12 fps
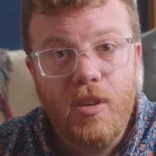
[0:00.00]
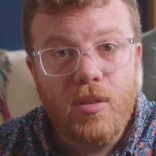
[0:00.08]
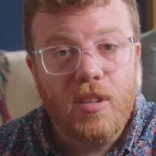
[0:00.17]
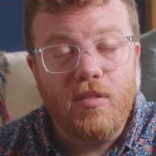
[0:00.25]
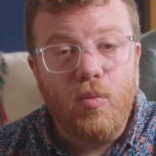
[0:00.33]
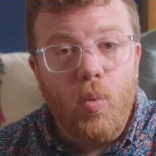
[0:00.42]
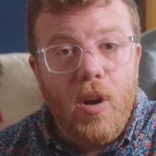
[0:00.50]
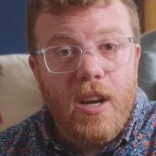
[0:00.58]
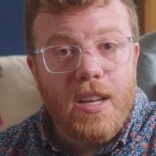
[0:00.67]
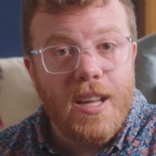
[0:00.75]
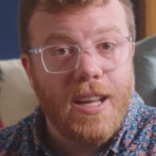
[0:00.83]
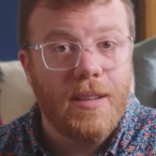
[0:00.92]
The use of
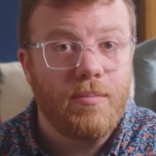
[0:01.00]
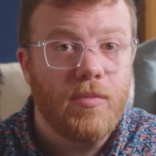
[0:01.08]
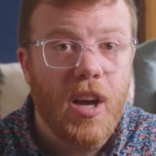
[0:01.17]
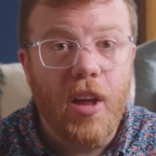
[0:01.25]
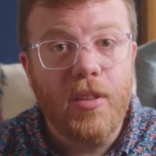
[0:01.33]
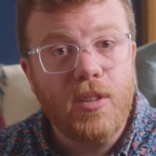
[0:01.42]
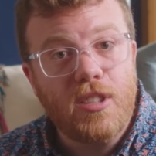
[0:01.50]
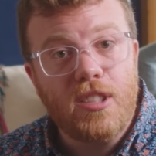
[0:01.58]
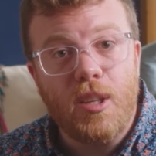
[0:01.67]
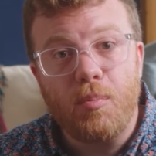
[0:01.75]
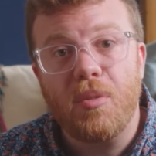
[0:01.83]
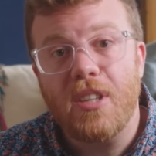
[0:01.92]
wood and other
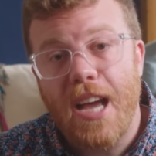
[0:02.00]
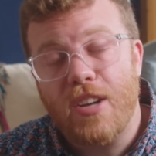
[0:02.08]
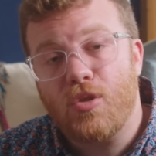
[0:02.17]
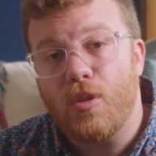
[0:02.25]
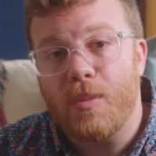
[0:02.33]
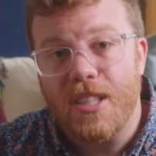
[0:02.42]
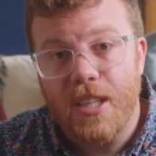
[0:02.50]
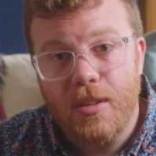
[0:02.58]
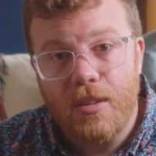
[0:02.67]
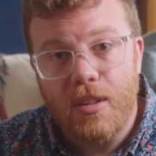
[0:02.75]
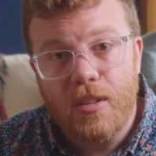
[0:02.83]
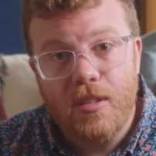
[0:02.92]
simple natural
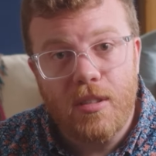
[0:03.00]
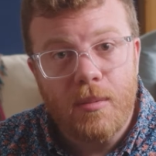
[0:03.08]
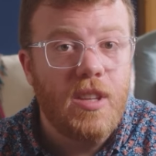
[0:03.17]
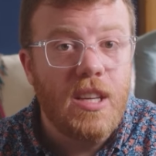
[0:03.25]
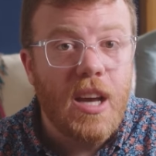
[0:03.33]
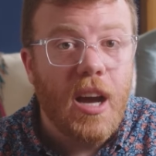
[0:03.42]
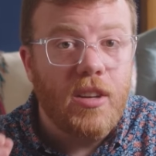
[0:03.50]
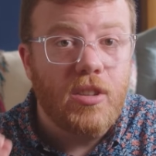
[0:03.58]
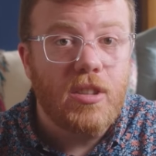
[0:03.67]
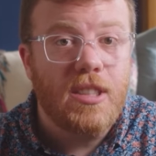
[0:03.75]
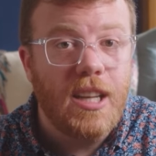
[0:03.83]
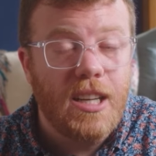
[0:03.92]
materials, the
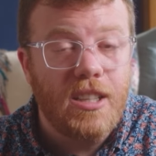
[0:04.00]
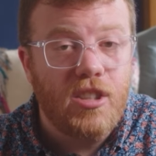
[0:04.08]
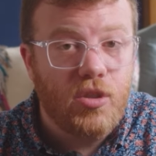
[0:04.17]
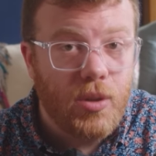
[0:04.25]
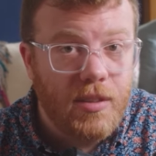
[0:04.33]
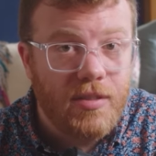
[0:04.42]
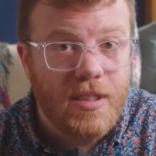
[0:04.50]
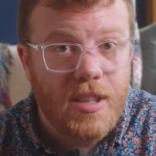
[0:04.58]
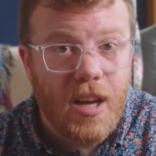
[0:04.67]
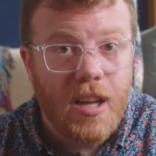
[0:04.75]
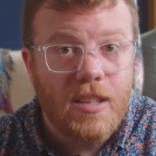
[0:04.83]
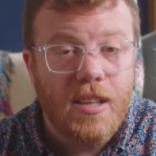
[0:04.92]
understated street
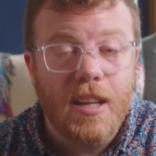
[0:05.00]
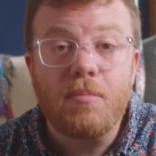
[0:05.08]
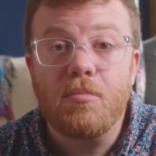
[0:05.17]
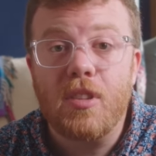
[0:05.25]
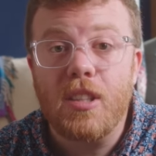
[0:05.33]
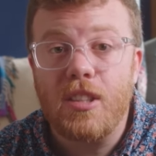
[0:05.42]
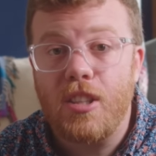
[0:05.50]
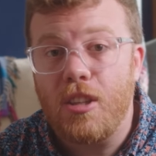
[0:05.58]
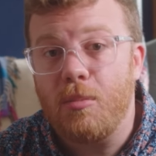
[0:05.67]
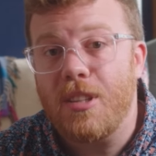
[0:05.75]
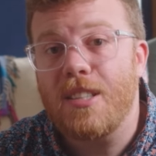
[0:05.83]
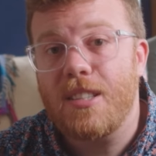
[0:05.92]
facades, and the
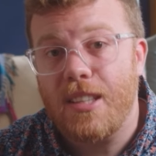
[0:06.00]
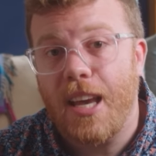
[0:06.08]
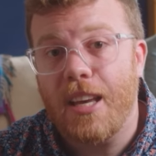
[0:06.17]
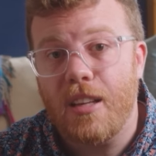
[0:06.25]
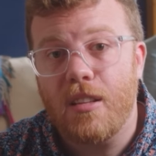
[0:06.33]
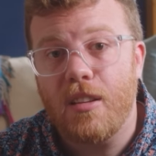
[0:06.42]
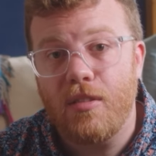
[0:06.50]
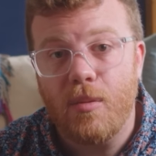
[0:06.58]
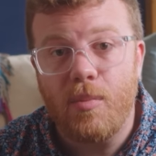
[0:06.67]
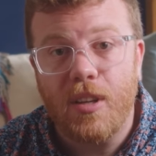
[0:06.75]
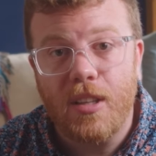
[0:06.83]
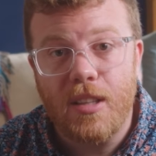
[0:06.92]
human scale of the
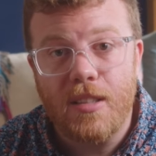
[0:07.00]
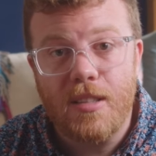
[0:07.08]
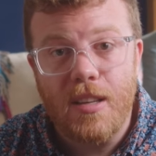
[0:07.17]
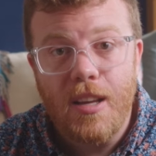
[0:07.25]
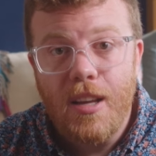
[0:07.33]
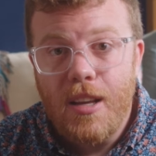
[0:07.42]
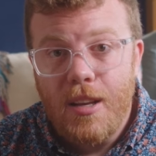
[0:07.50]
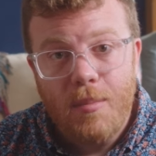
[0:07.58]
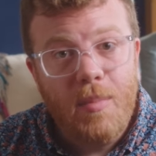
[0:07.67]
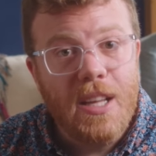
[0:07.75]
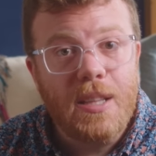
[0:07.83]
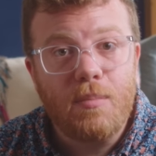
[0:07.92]
buildings
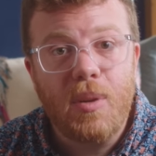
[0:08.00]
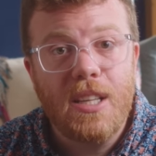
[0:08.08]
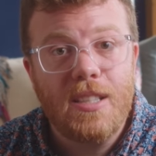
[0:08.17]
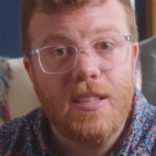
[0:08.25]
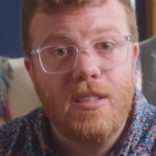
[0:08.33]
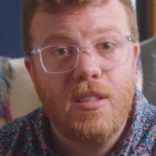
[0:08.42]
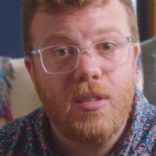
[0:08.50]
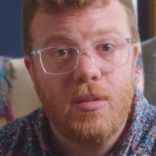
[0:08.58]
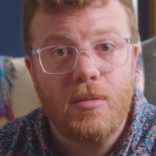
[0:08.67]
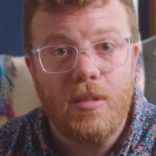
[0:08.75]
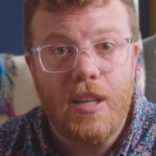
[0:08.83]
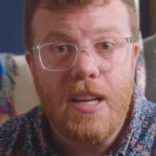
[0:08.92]
made them places
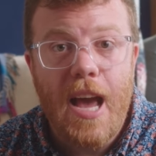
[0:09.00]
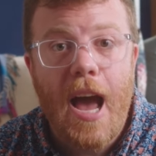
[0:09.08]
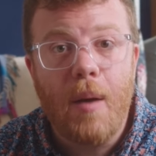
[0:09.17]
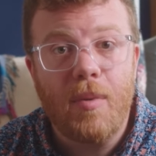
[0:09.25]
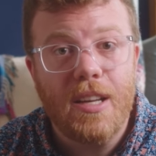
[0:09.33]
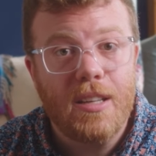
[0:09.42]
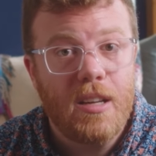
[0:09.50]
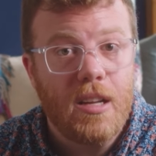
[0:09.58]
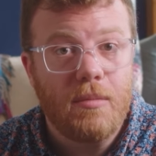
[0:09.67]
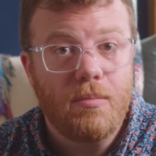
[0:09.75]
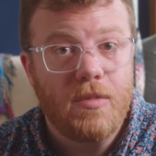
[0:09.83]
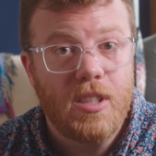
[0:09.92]
to inhabit
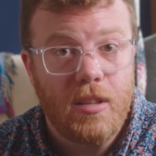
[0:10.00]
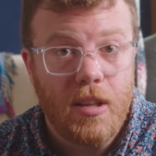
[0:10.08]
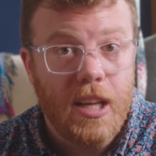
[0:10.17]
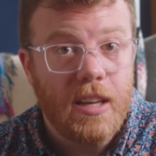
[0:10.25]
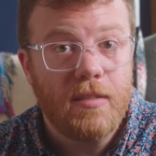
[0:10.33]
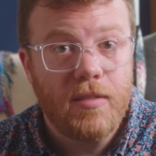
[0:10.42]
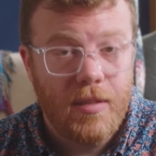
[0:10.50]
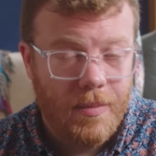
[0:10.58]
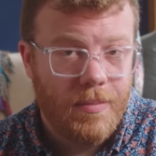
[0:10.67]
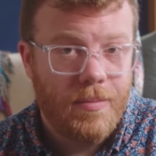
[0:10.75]
and to live.